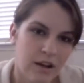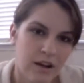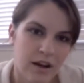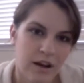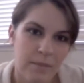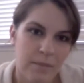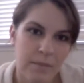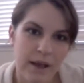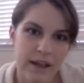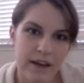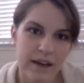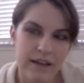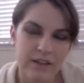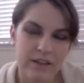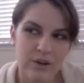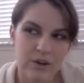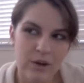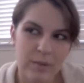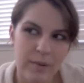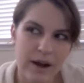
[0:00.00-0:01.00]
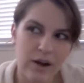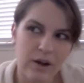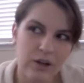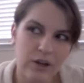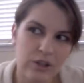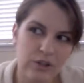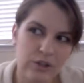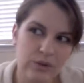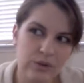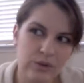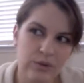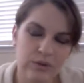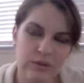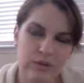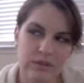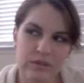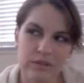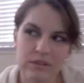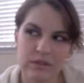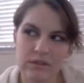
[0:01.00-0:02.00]
Made it till about
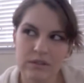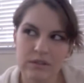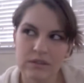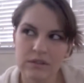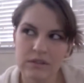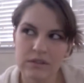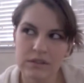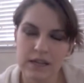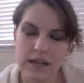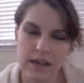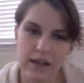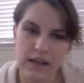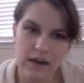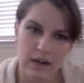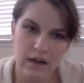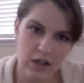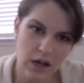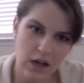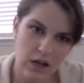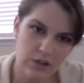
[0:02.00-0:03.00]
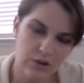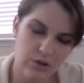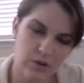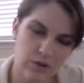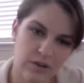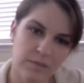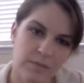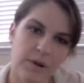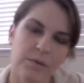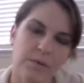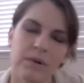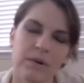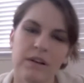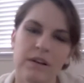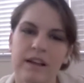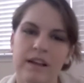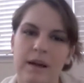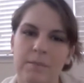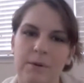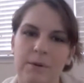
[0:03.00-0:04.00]
10 o'clock, told him I wanted
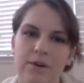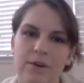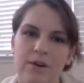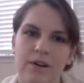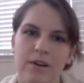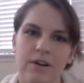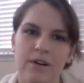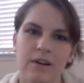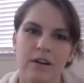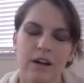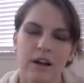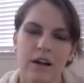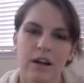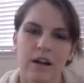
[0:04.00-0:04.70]
the epidural.